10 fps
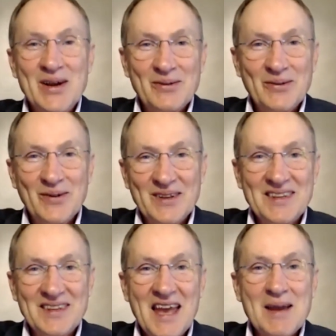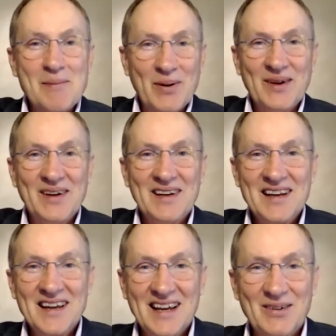with tape
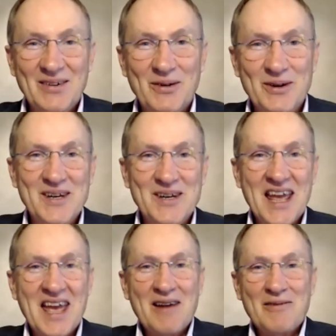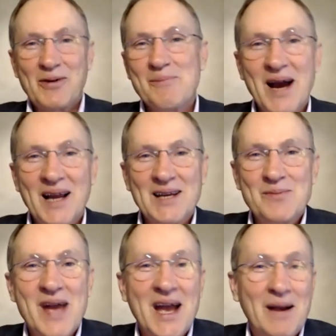in order to have her
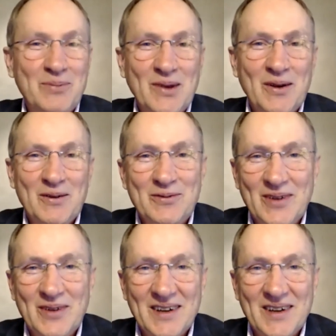mind maps of